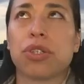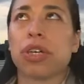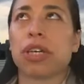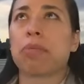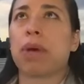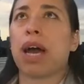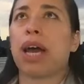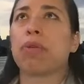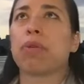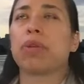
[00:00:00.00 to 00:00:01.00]
during
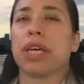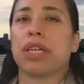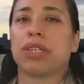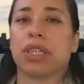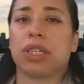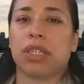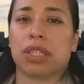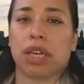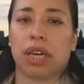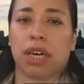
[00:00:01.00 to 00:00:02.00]
my
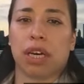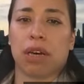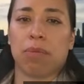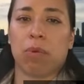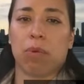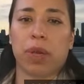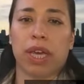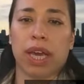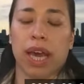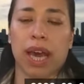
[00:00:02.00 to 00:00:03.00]
rotations um,
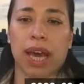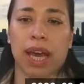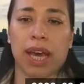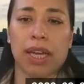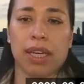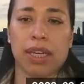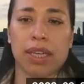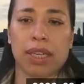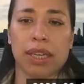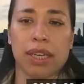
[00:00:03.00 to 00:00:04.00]
we
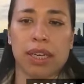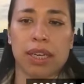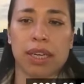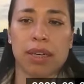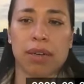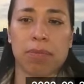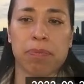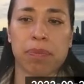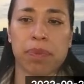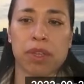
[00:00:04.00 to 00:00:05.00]
had
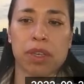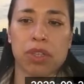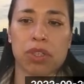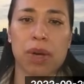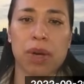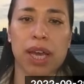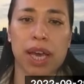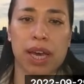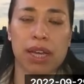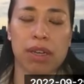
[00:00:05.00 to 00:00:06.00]
um, so i
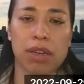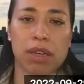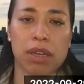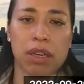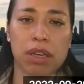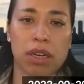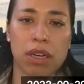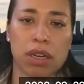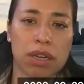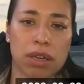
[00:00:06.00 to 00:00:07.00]
had
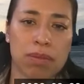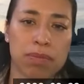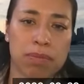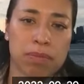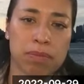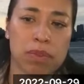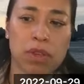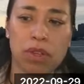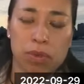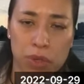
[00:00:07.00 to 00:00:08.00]
um,
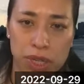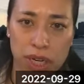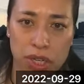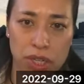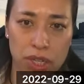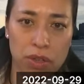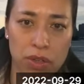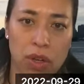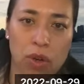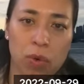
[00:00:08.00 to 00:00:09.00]
the
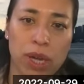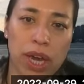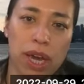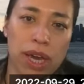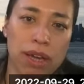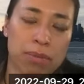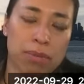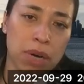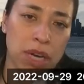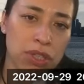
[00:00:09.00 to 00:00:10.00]
rotation we had
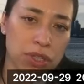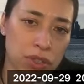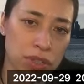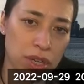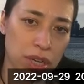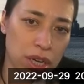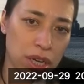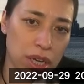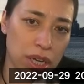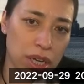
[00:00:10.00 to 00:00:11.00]
modules
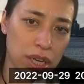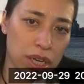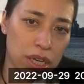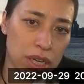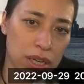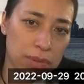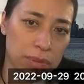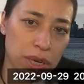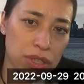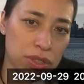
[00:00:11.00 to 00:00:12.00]
on uh,
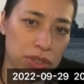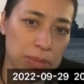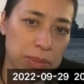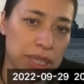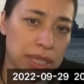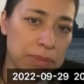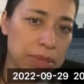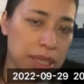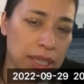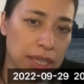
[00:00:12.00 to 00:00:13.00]
modules to be
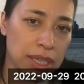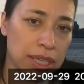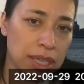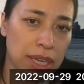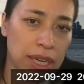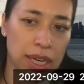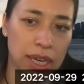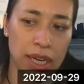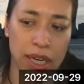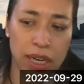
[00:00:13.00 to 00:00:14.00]
completed
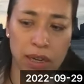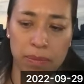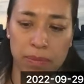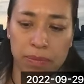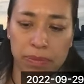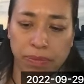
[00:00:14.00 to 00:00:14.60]
um,